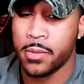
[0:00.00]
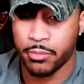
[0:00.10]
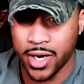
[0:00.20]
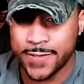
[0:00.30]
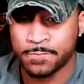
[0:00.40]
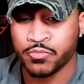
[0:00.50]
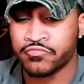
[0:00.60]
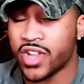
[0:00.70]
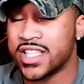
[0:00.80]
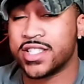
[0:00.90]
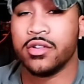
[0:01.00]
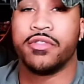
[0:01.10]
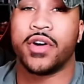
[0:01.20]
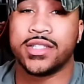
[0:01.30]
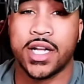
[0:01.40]
But it's still
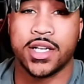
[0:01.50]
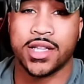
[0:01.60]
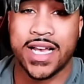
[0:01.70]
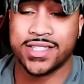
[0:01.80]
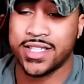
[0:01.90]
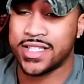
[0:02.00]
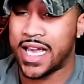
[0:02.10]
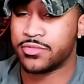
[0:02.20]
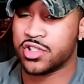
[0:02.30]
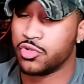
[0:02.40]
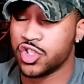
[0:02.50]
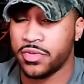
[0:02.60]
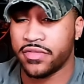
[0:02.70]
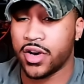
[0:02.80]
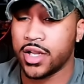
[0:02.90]
fun nonetheless. These games are supposed to
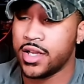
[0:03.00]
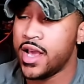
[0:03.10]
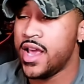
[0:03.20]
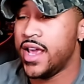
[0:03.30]
be fun.